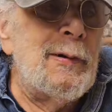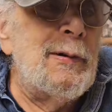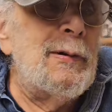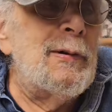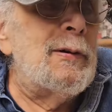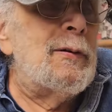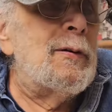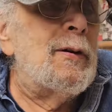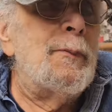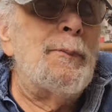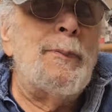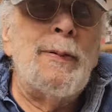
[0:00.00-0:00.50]

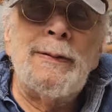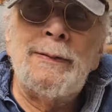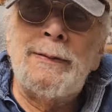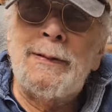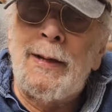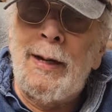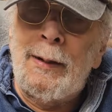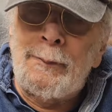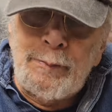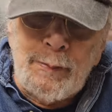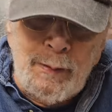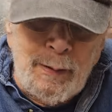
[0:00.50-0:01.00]
or a bent
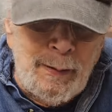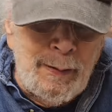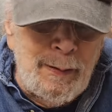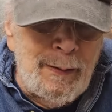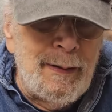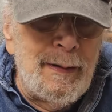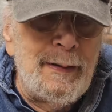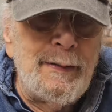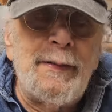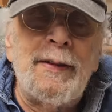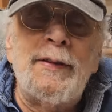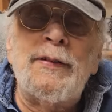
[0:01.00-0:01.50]
coupler,
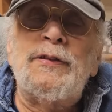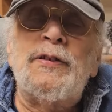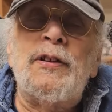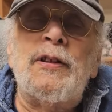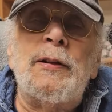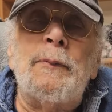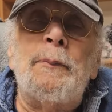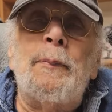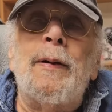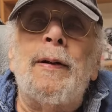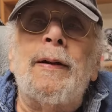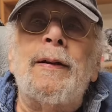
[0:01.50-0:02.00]
they'll send
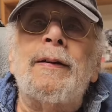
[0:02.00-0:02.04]
it back.